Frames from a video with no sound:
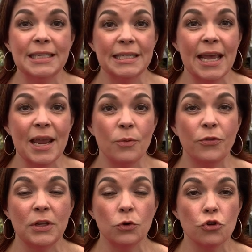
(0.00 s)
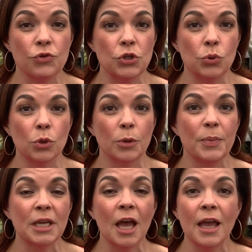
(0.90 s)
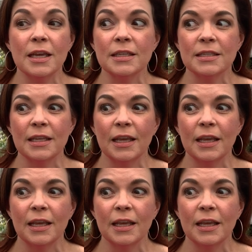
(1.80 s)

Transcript: today with the nursery tour because